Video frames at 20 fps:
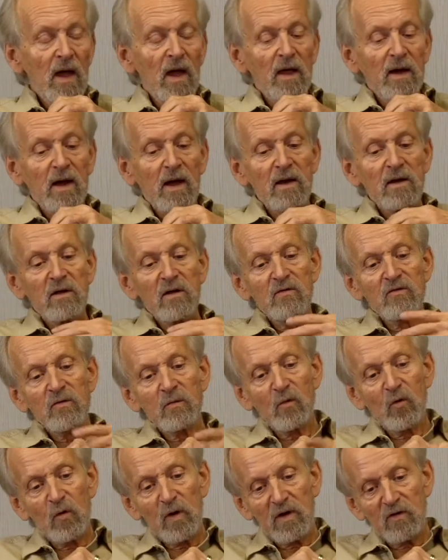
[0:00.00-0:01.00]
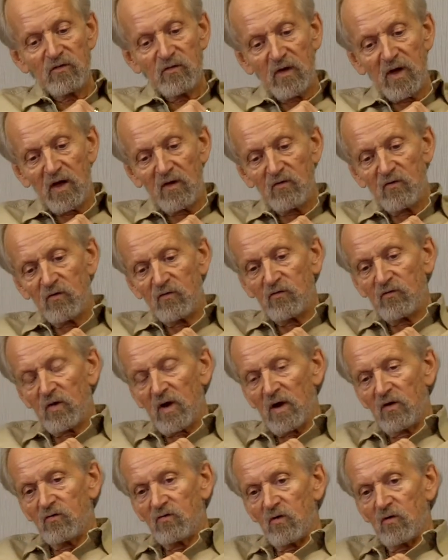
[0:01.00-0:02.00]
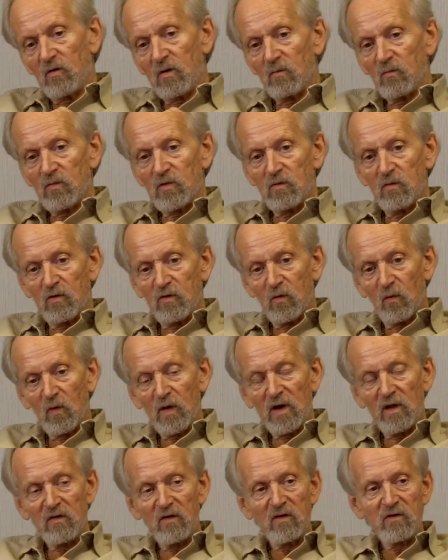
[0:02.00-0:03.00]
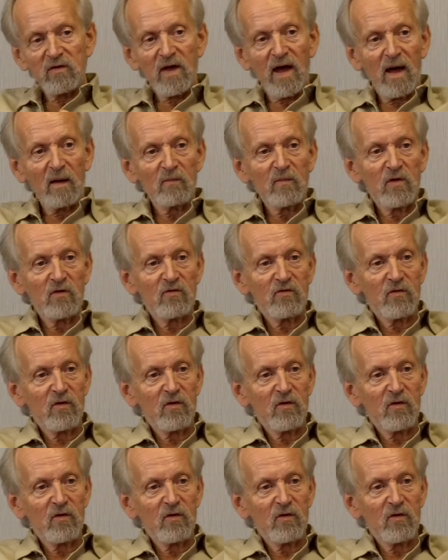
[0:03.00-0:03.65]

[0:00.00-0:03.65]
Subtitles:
And I did some quick sketches, and I showed them to one of the top